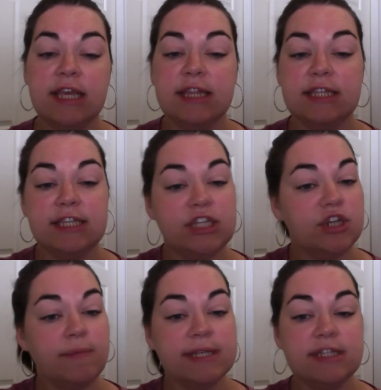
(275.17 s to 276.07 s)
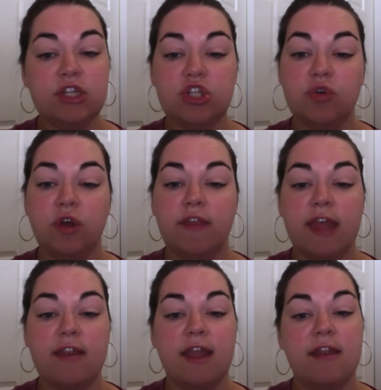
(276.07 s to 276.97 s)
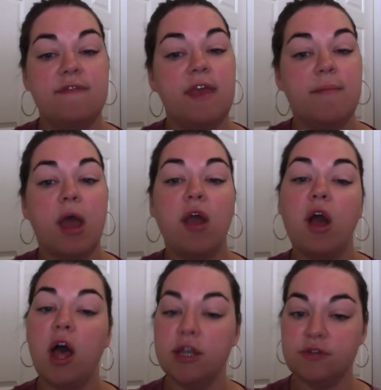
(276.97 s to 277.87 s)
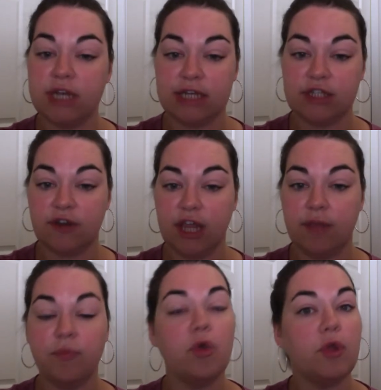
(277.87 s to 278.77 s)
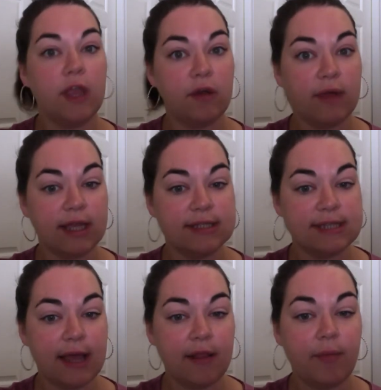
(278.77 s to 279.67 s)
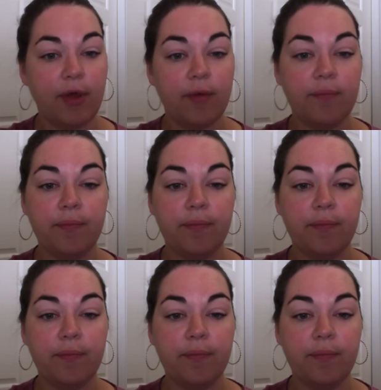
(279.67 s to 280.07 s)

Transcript: the teacher must ensure that none of them are contradictory or irreconcilable.